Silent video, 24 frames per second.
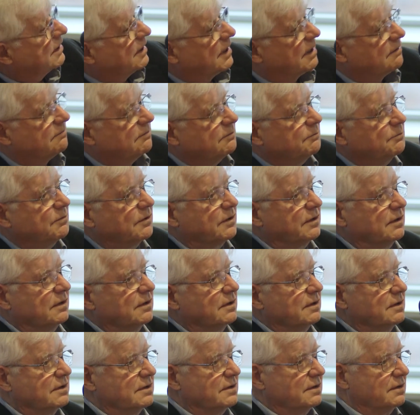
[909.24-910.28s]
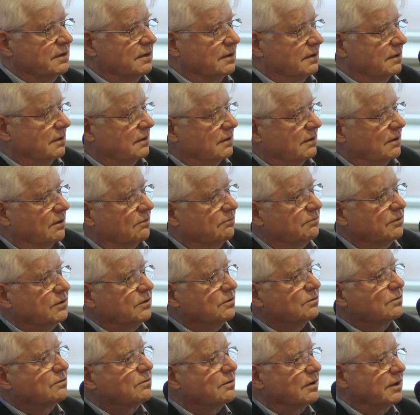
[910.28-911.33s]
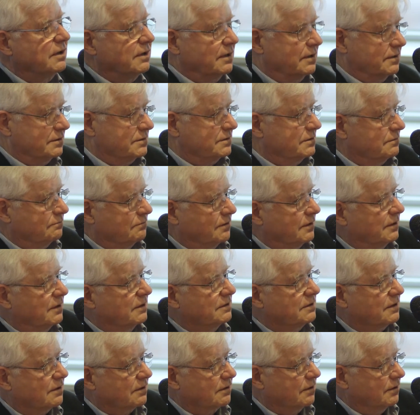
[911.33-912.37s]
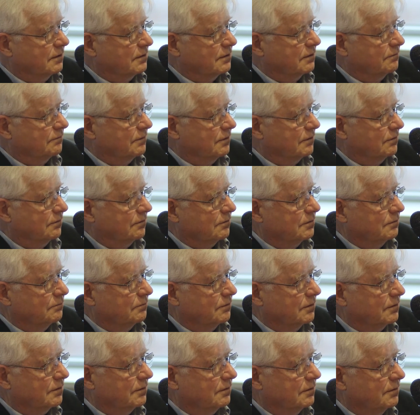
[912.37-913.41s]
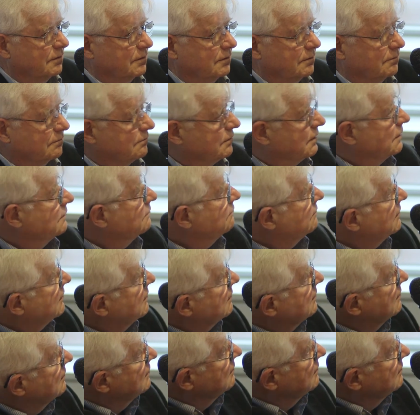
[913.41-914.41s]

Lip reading: everybody, only Ukrainians were the target of the Holodomor. Well, we